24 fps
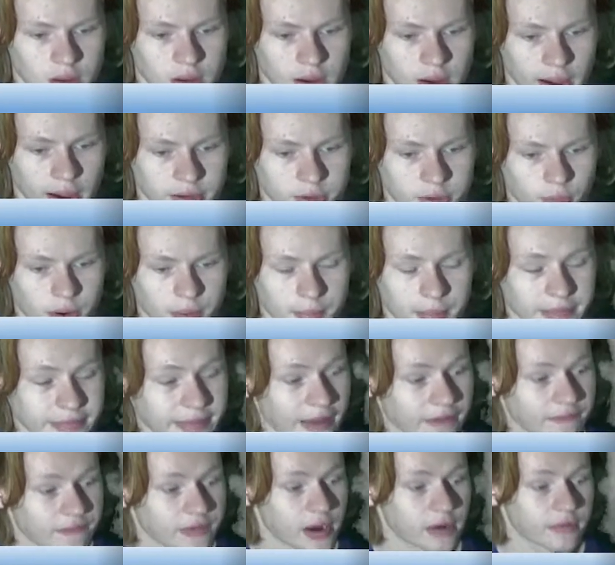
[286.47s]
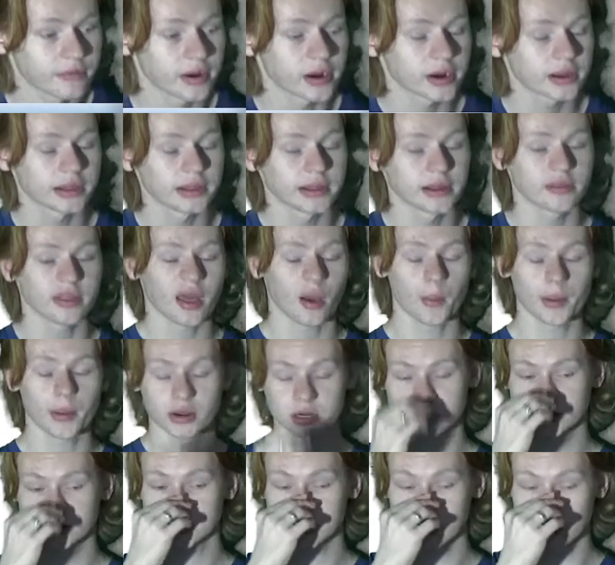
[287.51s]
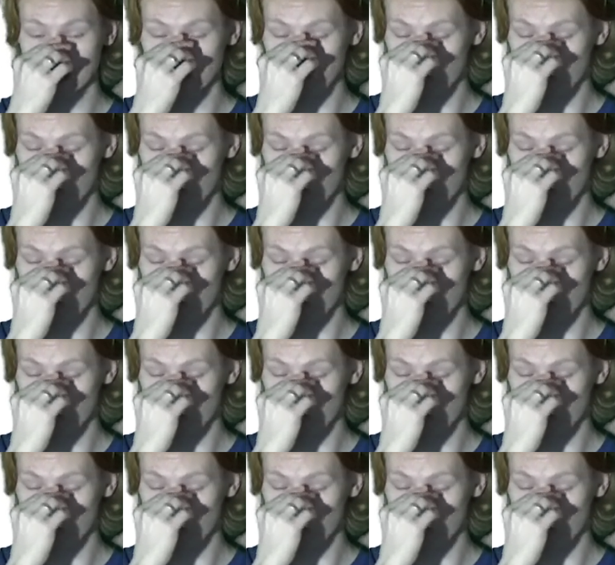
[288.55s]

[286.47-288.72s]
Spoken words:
I do want to make that very, very clear that we are still